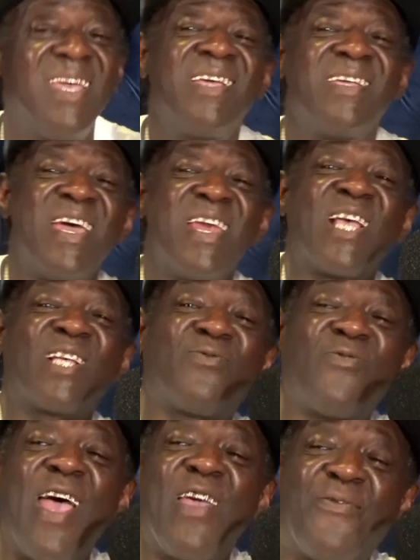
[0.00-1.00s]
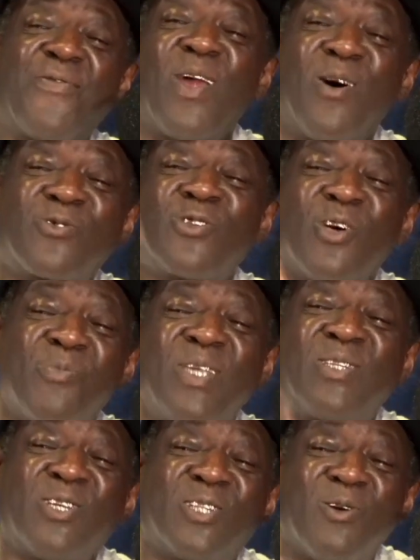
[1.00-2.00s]
Yeah, that's right. Flo took me
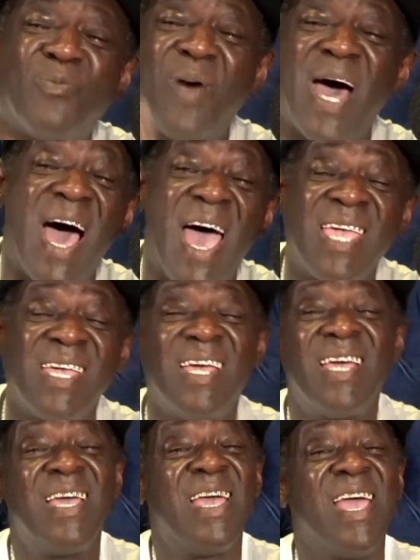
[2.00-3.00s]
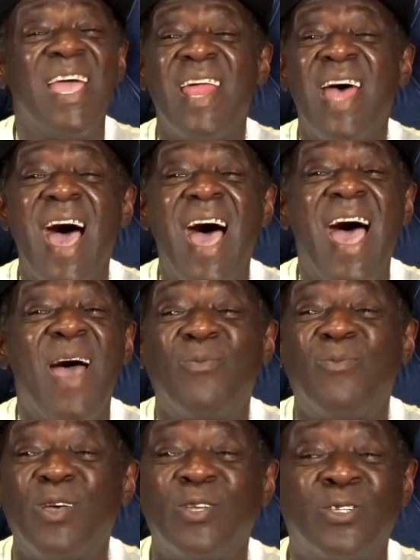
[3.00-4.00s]
to Dubai, and I
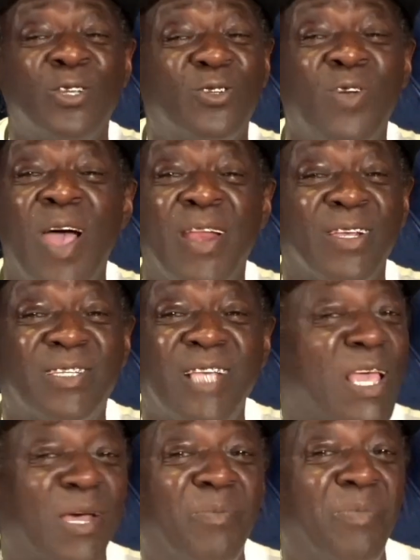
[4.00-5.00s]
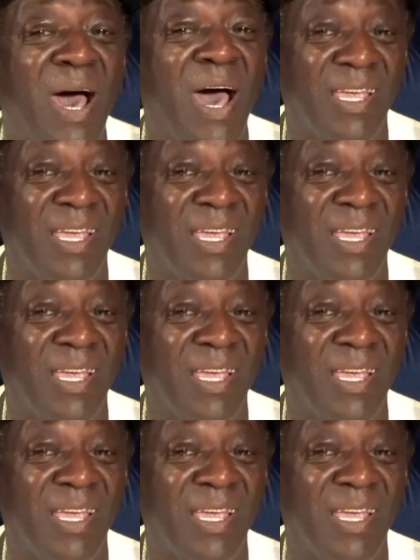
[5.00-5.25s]
wasn't trying to say goodbye.